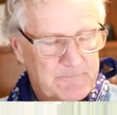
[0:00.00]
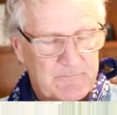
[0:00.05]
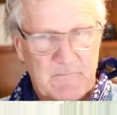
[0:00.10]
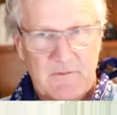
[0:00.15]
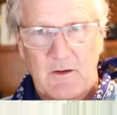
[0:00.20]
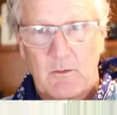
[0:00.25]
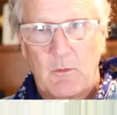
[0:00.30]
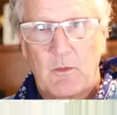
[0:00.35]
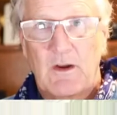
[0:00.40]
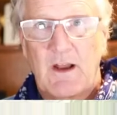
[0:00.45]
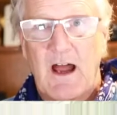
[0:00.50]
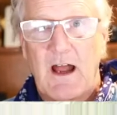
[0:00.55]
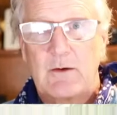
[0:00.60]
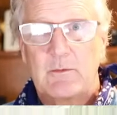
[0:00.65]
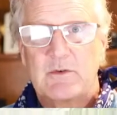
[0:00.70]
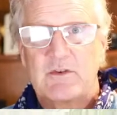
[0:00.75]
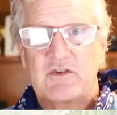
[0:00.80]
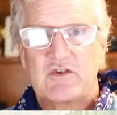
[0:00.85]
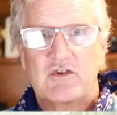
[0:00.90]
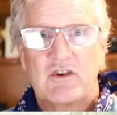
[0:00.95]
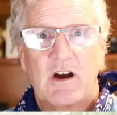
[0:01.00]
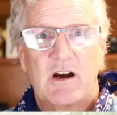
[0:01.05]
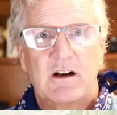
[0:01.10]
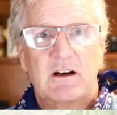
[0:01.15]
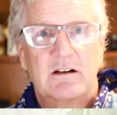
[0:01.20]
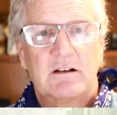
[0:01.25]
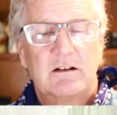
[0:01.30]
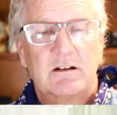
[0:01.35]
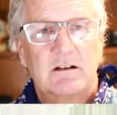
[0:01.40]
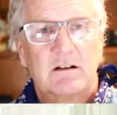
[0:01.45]
when I was
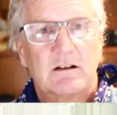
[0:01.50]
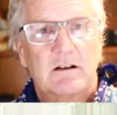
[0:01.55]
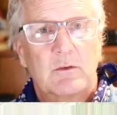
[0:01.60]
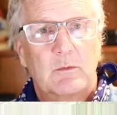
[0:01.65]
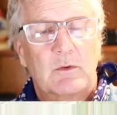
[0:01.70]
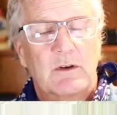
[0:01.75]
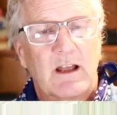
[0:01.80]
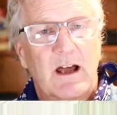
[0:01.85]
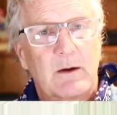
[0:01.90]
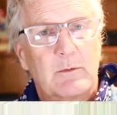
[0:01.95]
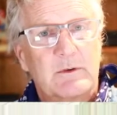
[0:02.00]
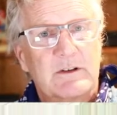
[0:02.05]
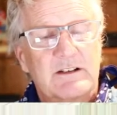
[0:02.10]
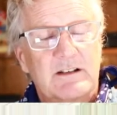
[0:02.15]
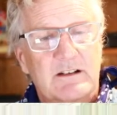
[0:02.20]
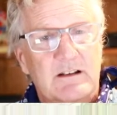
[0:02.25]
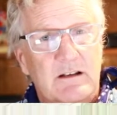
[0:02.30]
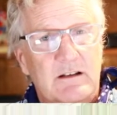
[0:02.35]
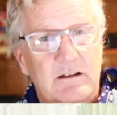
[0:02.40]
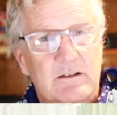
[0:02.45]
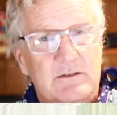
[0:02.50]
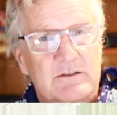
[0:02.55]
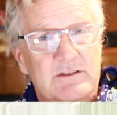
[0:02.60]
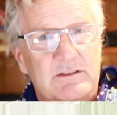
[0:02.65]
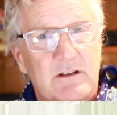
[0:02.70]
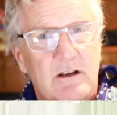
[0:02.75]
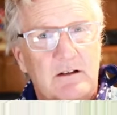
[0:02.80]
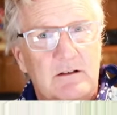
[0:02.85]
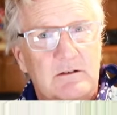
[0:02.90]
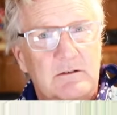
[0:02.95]
young, when I went to
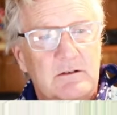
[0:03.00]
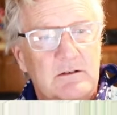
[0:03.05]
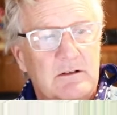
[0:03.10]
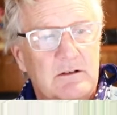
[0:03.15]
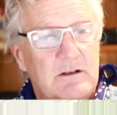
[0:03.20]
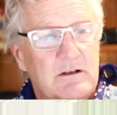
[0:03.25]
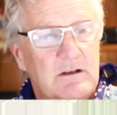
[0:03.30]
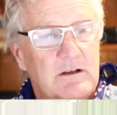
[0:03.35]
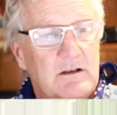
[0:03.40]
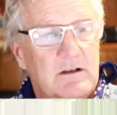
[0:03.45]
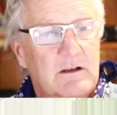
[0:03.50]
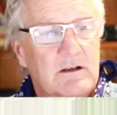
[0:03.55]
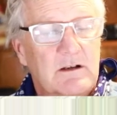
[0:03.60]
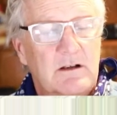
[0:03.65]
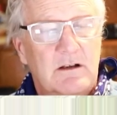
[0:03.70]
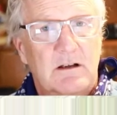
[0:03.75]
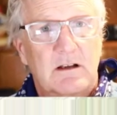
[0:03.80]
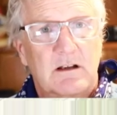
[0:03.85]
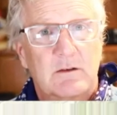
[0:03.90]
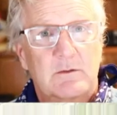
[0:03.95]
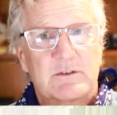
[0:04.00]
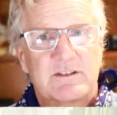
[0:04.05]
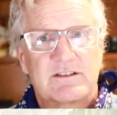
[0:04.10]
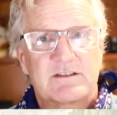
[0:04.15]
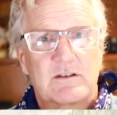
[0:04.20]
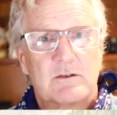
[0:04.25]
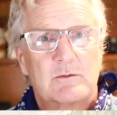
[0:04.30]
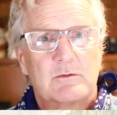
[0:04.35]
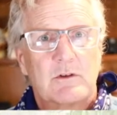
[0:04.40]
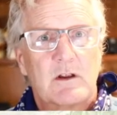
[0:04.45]
Yellowstone, it was so
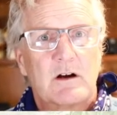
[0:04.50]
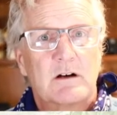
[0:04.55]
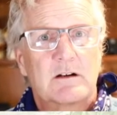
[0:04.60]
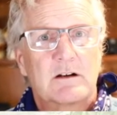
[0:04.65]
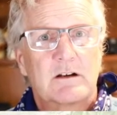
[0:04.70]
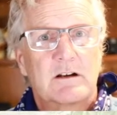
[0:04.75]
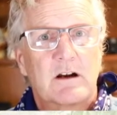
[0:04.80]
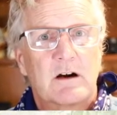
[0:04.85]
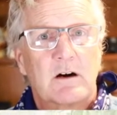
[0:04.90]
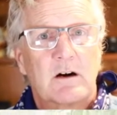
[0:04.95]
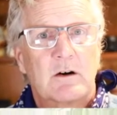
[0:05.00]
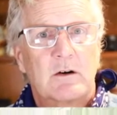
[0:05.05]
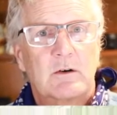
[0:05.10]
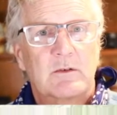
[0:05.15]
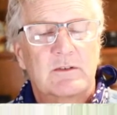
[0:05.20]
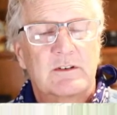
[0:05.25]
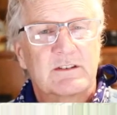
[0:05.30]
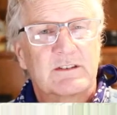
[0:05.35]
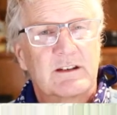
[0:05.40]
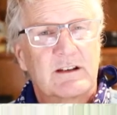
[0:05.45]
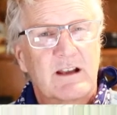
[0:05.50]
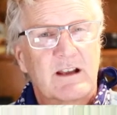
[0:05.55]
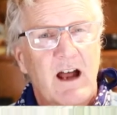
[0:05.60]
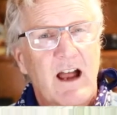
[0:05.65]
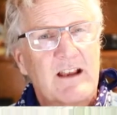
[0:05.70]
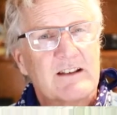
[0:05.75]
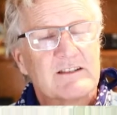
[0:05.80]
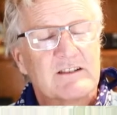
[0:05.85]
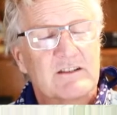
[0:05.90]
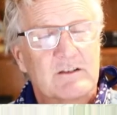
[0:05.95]
long ago that the
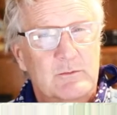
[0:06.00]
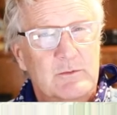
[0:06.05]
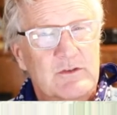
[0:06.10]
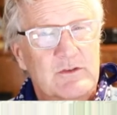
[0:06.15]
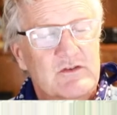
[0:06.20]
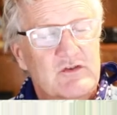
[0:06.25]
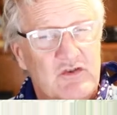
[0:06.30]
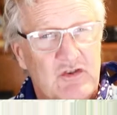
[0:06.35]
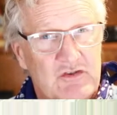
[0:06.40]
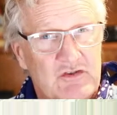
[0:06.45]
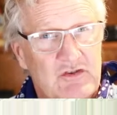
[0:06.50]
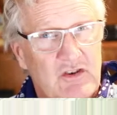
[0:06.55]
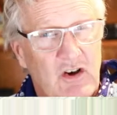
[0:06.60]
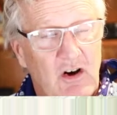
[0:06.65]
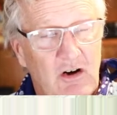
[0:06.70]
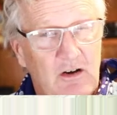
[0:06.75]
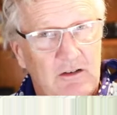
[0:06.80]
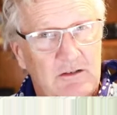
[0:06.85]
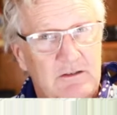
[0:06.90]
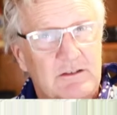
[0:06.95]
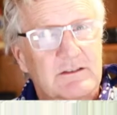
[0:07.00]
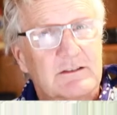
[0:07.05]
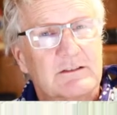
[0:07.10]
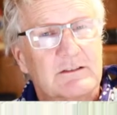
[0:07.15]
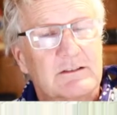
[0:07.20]
geyser was just called